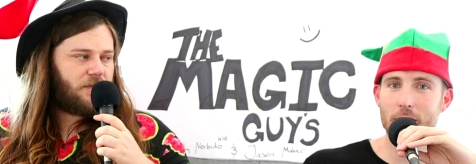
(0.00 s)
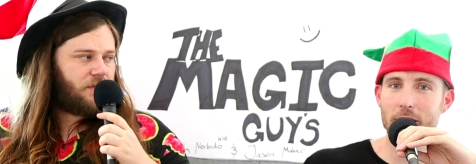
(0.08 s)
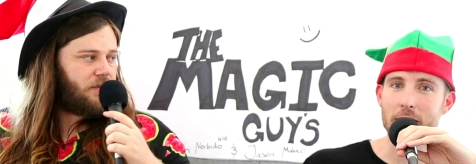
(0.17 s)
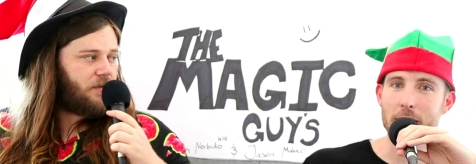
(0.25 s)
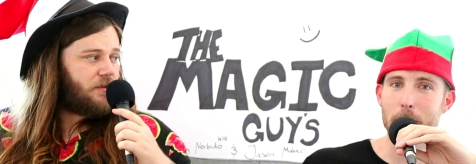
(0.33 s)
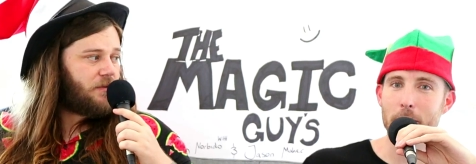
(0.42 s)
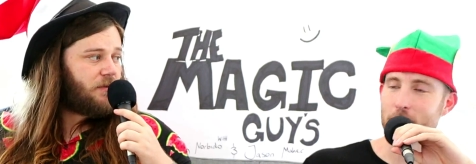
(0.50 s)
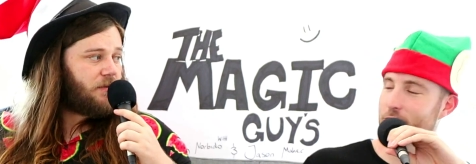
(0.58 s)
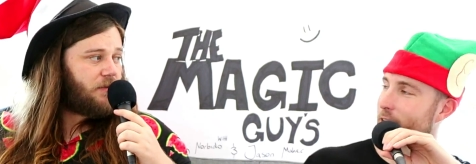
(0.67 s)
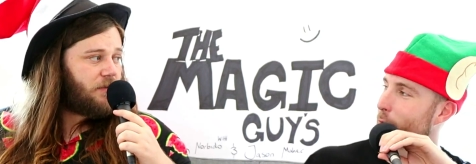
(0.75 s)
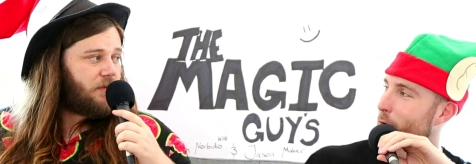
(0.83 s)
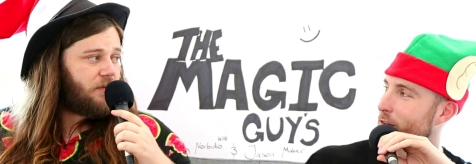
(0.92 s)
Speaker 1: king
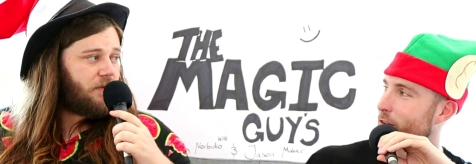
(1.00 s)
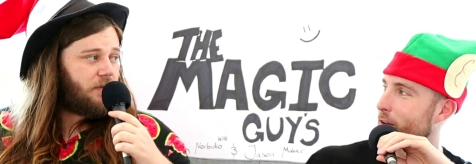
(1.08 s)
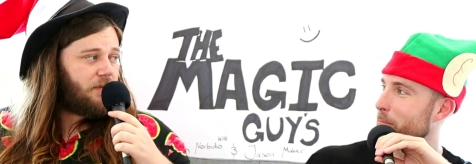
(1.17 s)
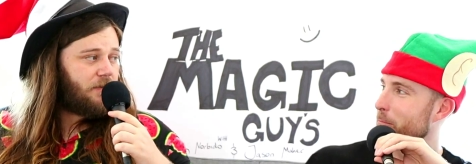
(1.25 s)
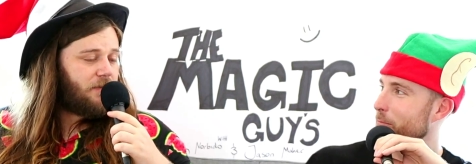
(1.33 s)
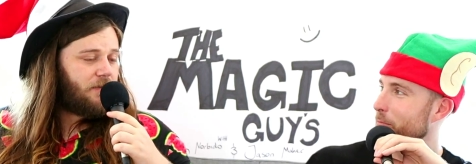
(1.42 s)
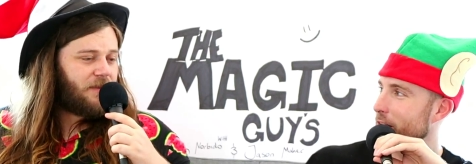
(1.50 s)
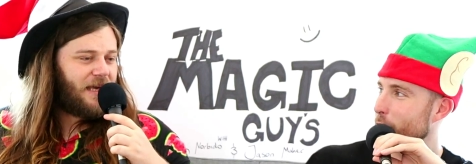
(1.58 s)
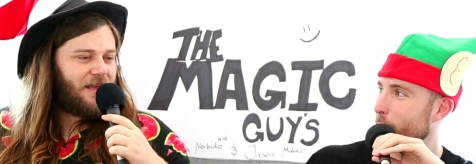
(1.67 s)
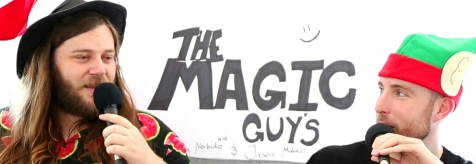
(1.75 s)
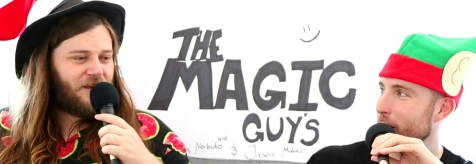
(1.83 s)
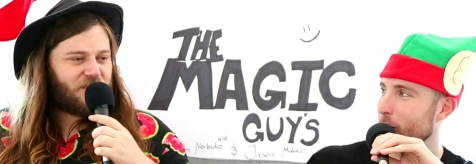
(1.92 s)
punched that one time. That's
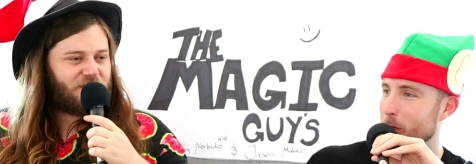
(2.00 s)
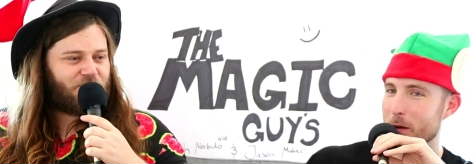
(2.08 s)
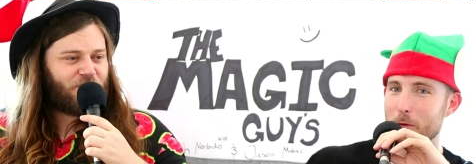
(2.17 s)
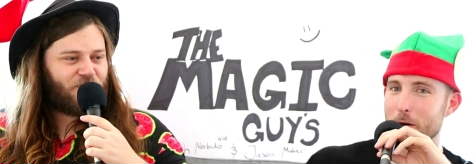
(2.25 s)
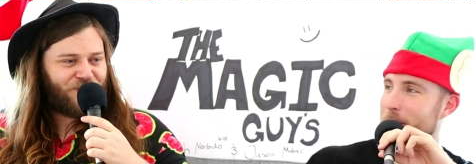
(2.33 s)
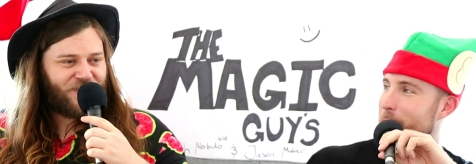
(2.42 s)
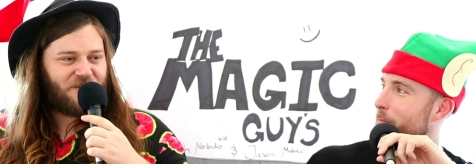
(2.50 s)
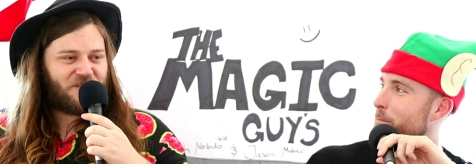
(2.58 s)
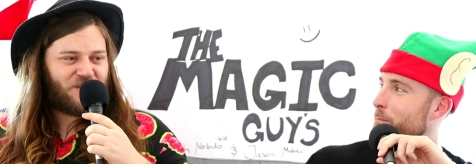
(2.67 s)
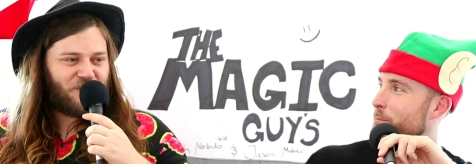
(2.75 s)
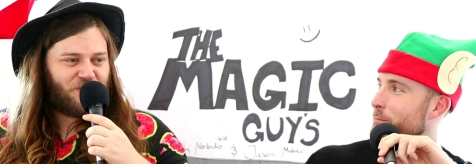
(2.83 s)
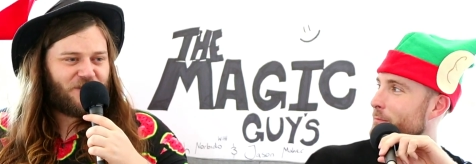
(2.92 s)
that, why you don't was, remember. That
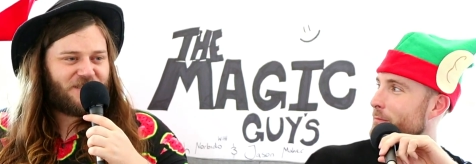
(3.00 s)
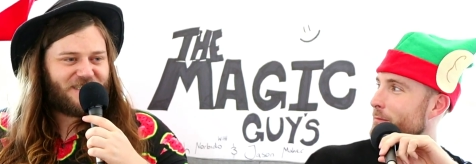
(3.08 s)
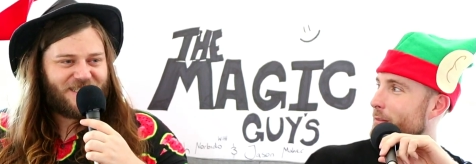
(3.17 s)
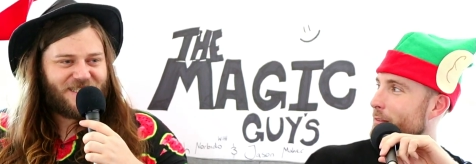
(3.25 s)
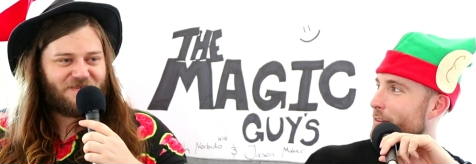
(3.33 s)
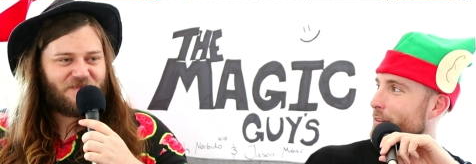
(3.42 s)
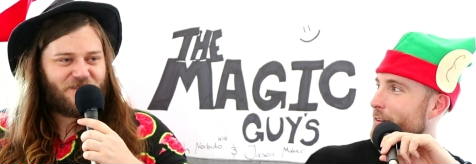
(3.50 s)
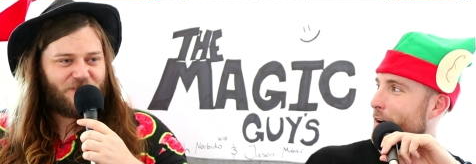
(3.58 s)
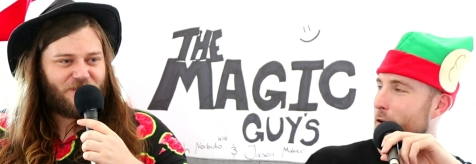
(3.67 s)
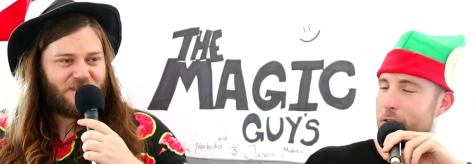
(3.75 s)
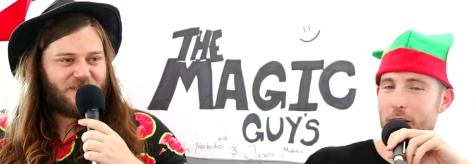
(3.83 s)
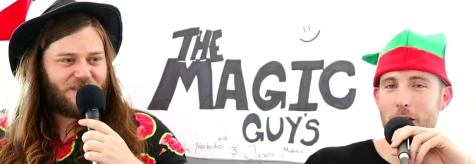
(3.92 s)
was a good one. Yeah, that was a good.
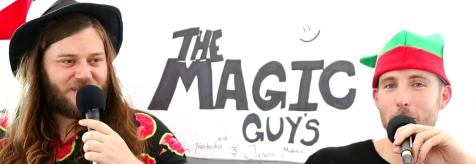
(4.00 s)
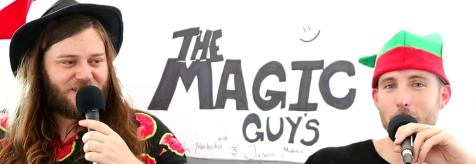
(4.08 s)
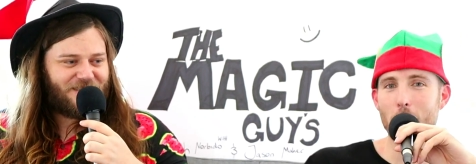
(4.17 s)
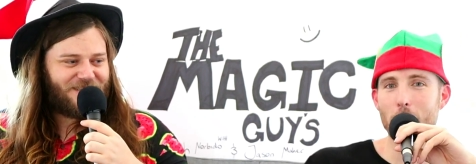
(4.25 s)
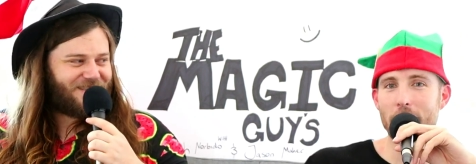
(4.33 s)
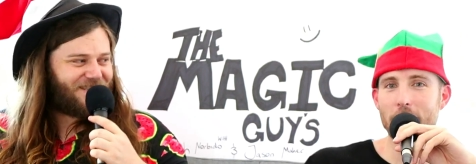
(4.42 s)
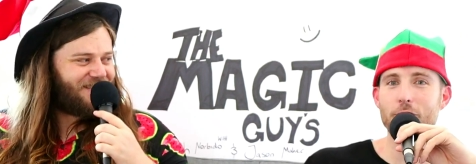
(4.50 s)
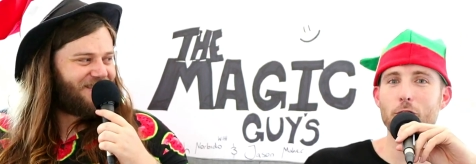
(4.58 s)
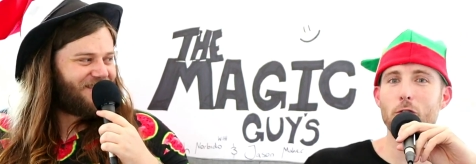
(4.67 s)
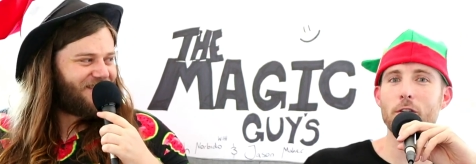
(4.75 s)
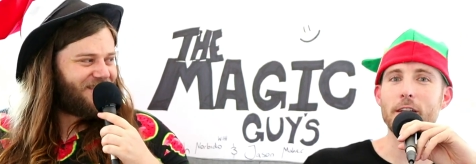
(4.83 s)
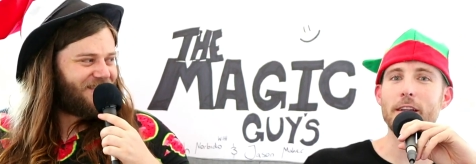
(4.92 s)
I don't think you've told that
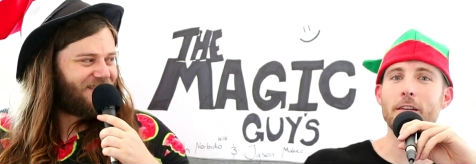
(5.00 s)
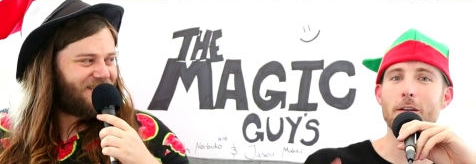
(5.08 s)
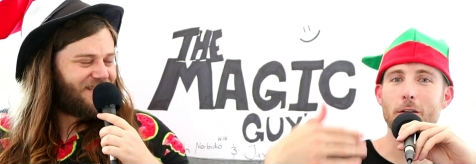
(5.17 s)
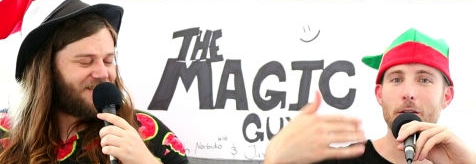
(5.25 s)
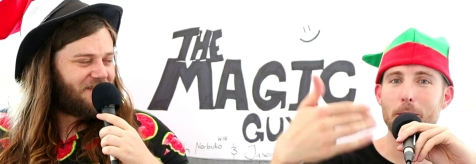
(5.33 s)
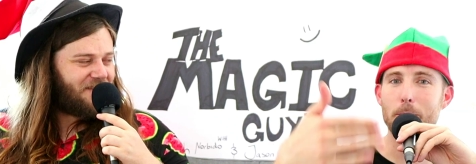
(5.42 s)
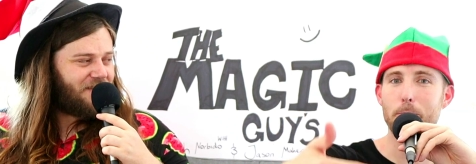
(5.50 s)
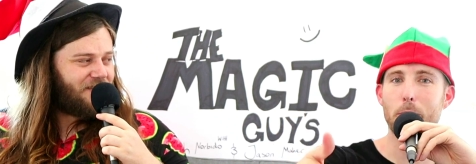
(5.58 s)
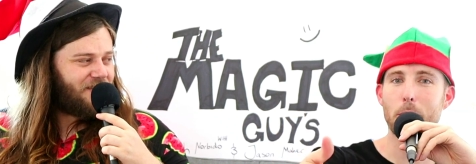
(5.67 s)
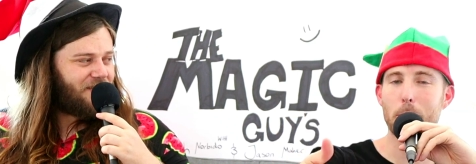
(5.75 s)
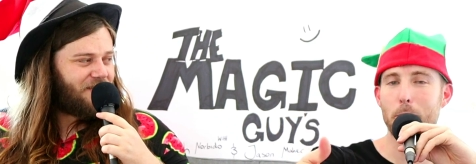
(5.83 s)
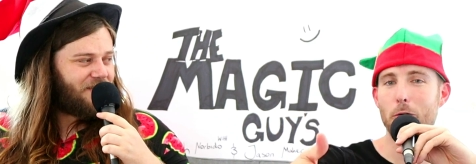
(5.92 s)
story in a
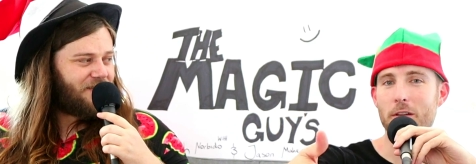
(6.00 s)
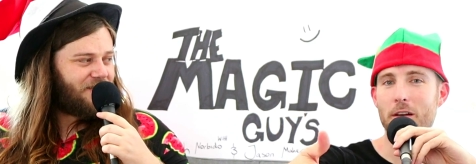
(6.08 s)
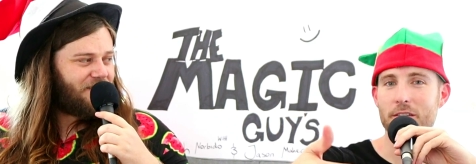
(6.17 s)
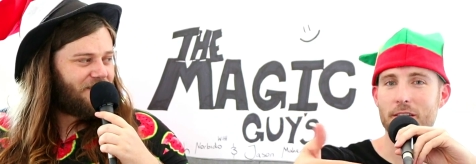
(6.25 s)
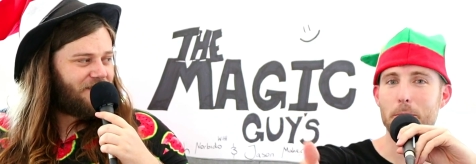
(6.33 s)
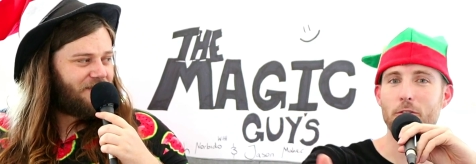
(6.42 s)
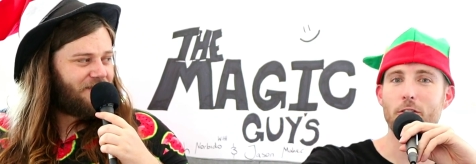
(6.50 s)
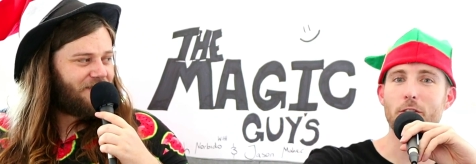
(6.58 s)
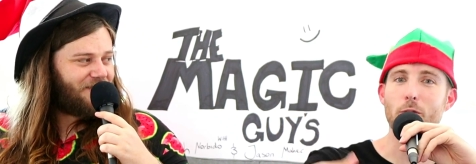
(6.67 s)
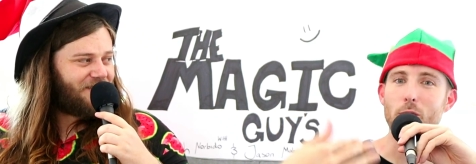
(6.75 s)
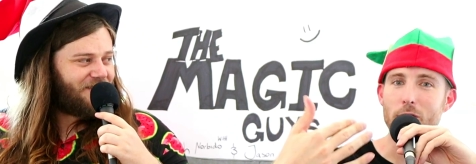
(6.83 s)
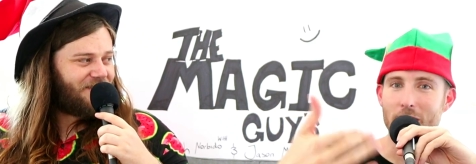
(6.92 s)
podcast
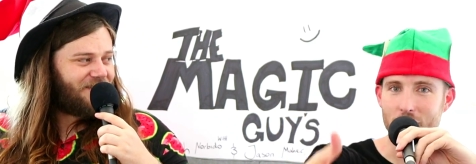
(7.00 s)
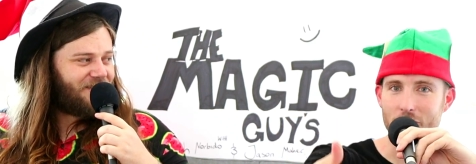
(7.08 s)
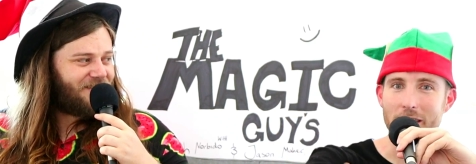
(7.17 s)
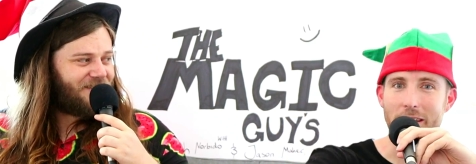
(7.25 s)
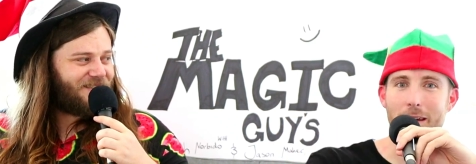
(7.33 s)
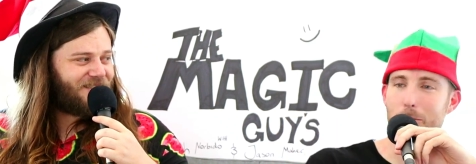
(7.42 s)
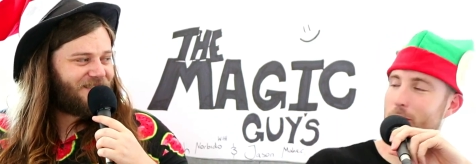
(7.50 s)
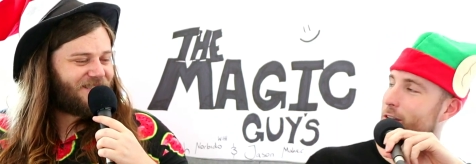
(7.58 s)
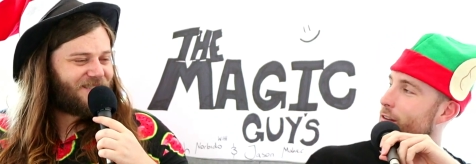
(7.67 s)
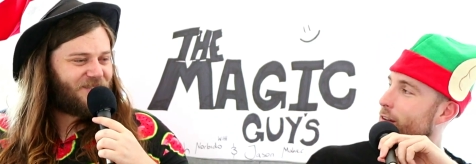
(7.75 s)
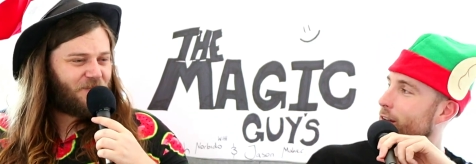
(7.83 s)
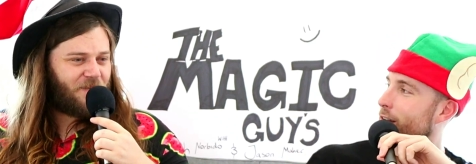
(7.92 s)
episode that we've actually
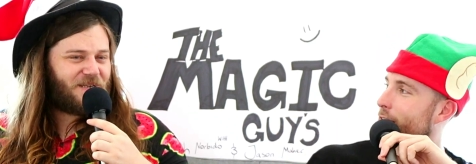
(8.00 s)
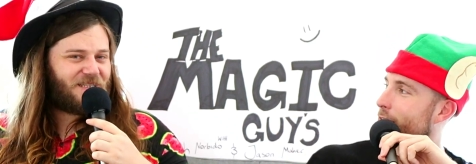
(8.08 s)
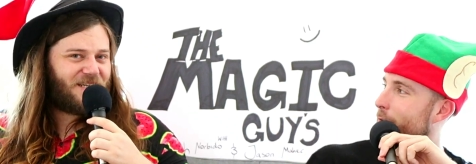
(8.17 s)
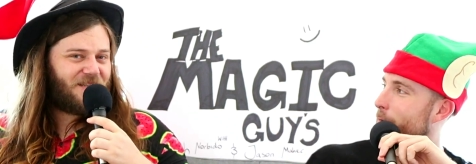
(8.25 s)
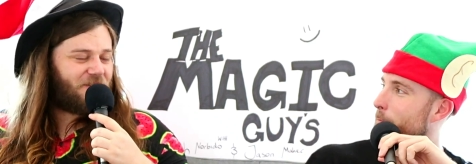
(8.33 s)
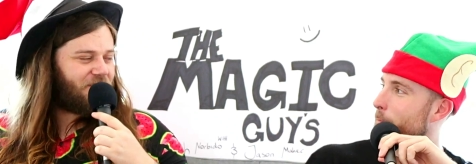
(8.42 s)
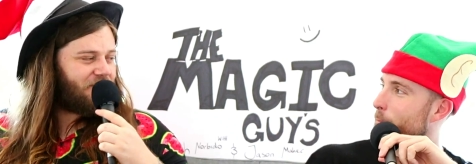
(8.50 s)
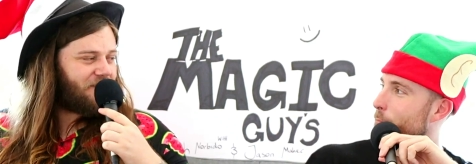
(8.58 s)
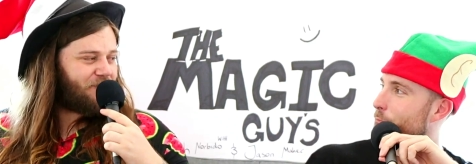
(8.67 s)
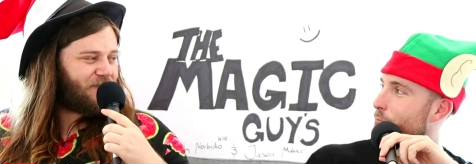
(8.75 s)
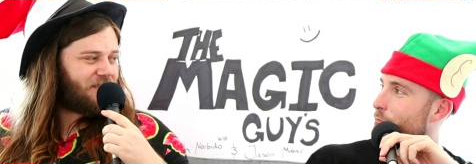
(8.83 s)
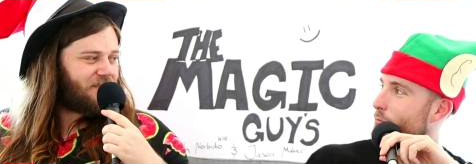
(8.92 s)
kept. Do you want me to tell it on
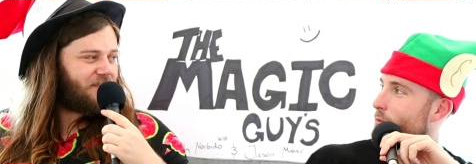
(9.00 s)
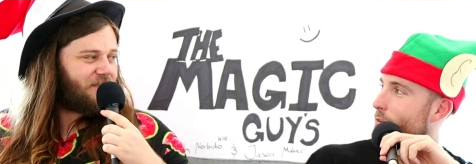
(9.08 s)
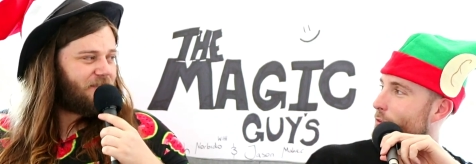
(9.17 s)
Christmas?